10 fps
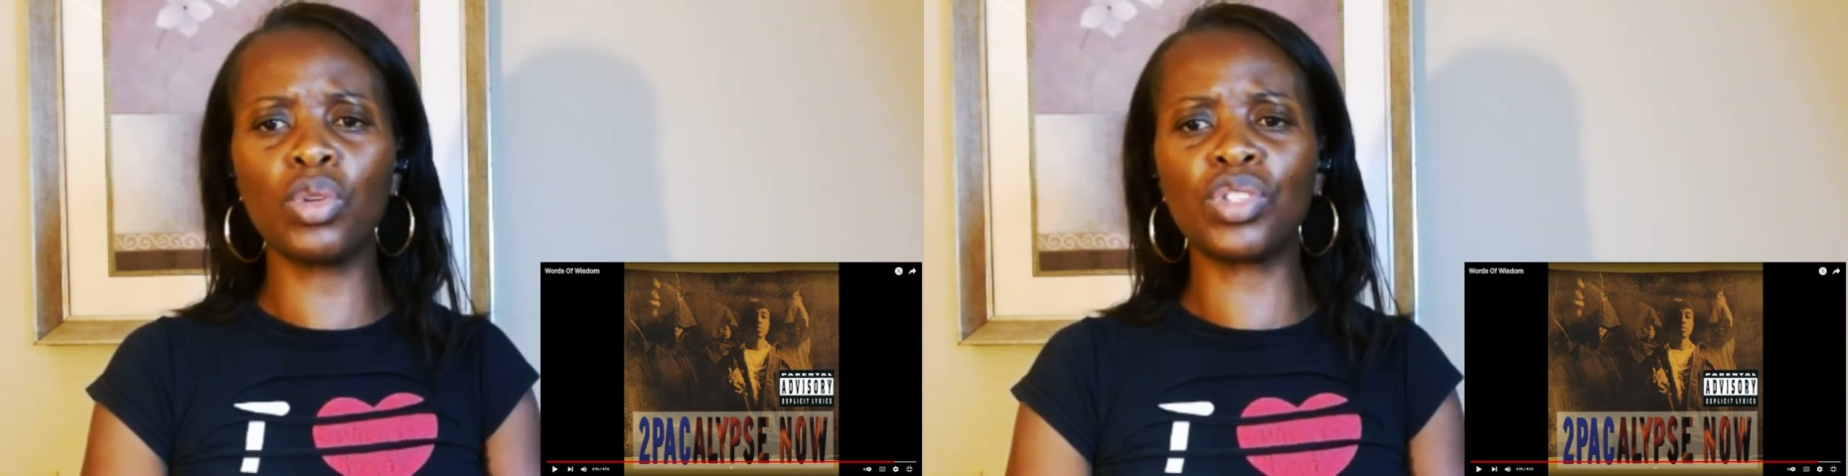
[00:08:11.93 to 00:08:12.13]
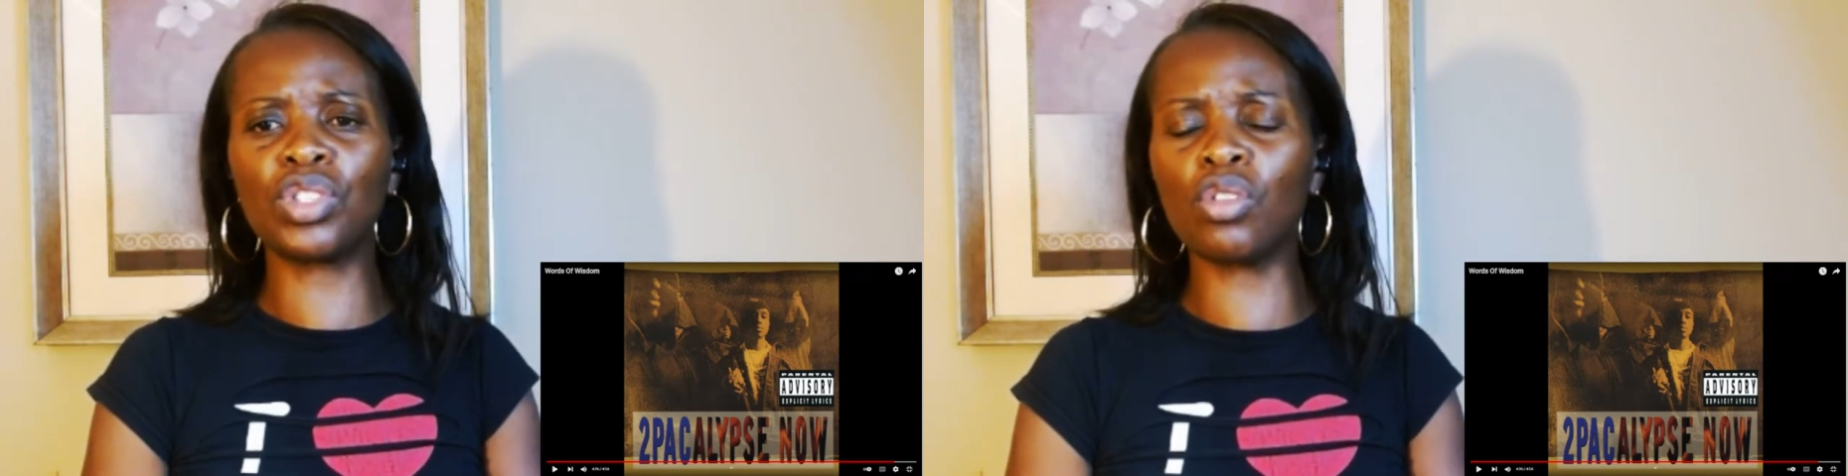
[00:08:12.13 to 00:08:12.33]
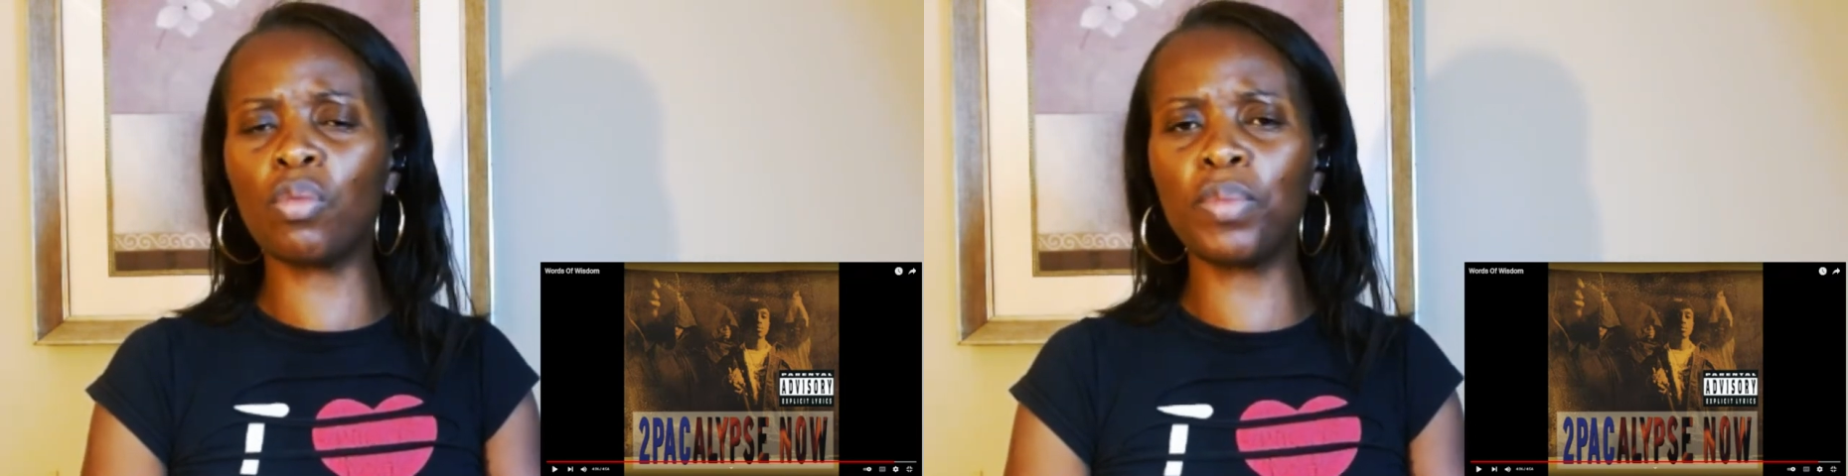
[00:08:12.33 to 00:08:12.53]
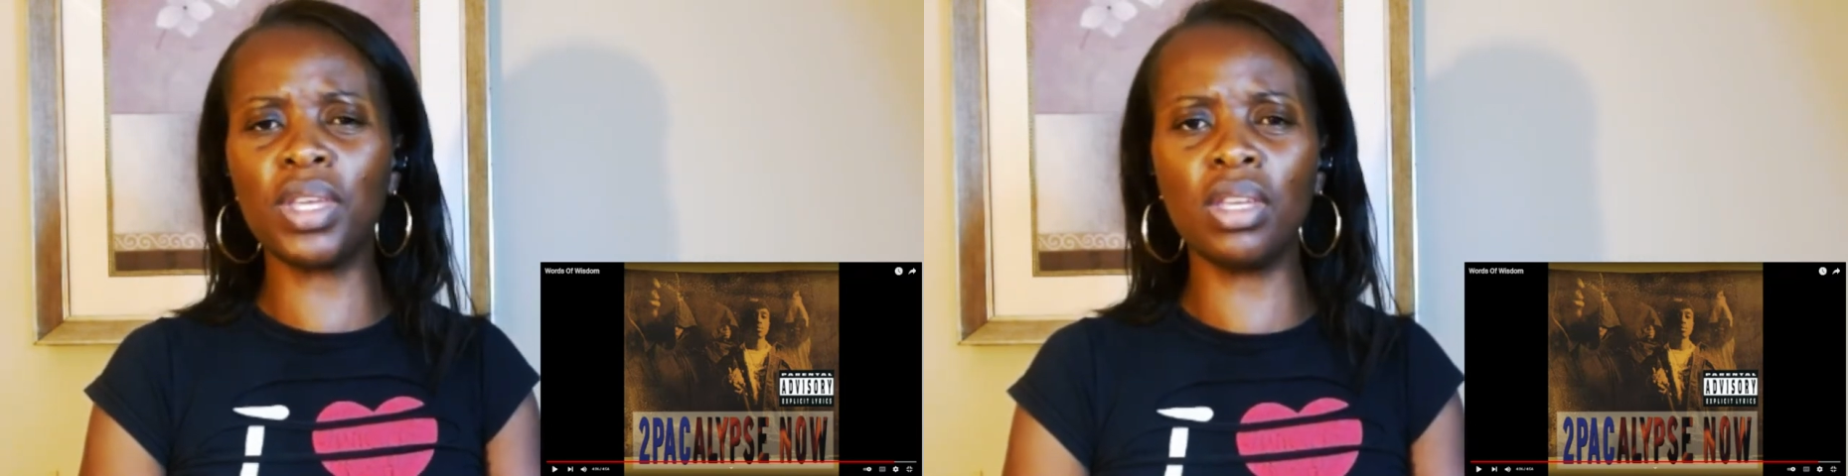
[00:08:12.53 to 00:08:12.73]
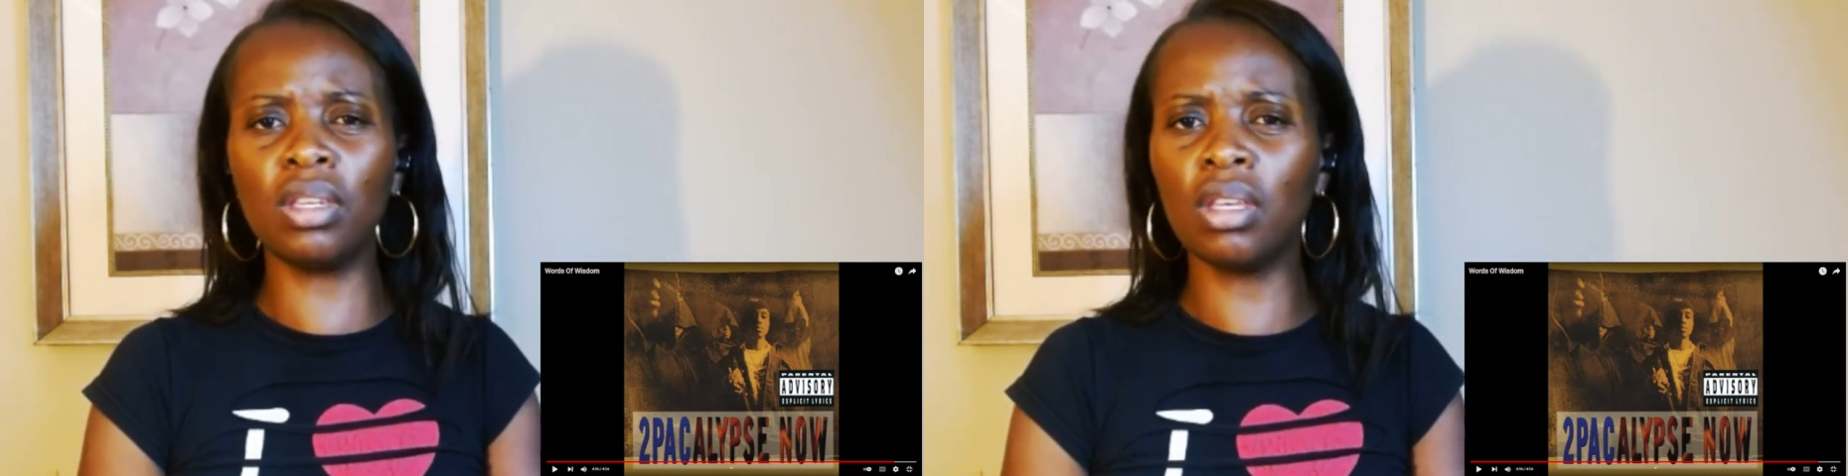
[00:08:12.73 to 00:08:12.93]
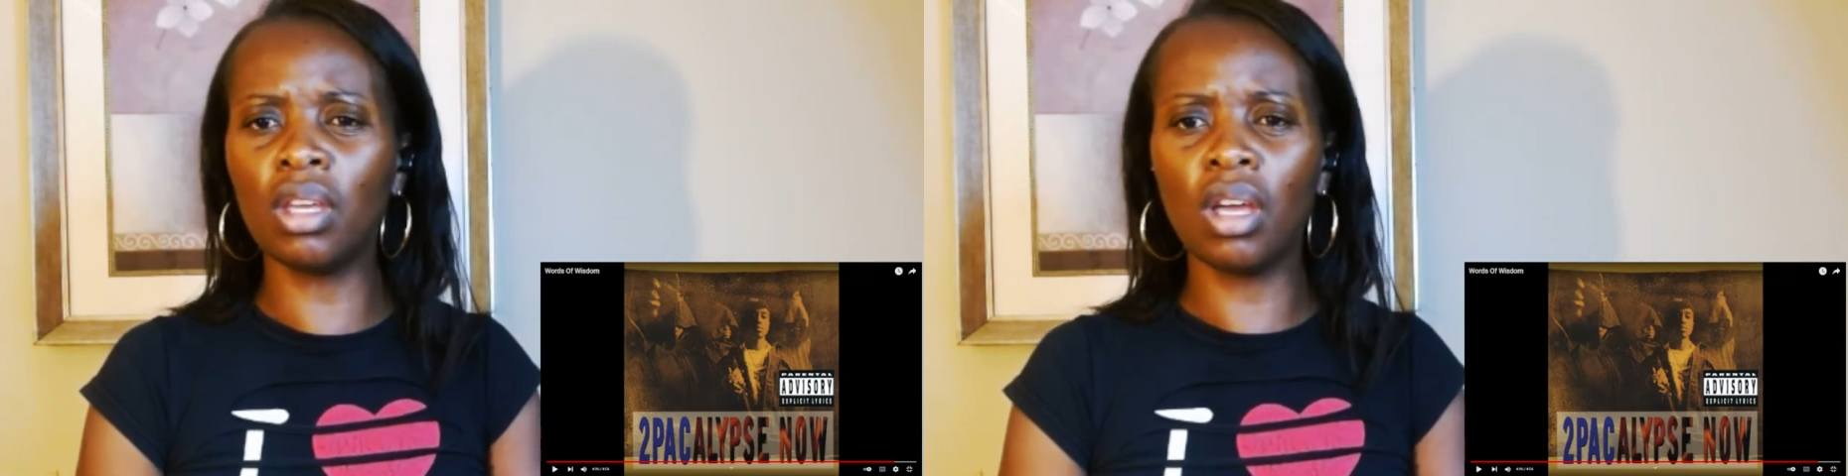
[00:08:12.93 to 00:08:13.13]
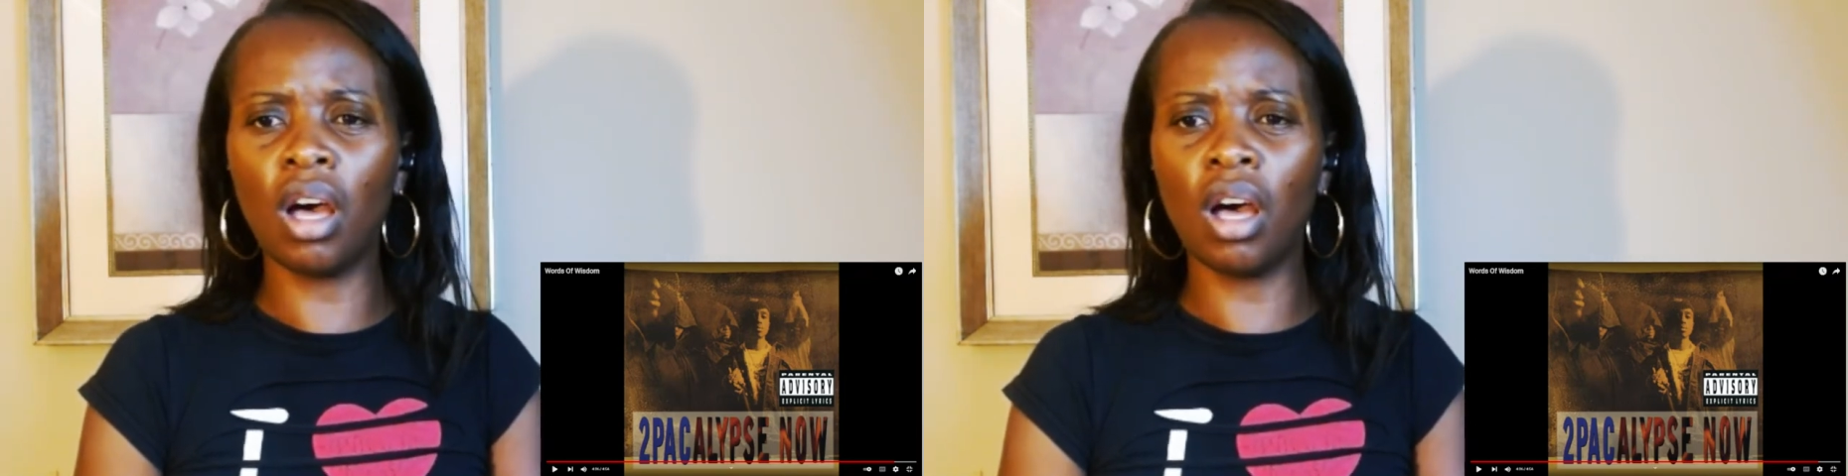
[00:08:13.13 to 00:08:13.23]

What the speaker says: We're still being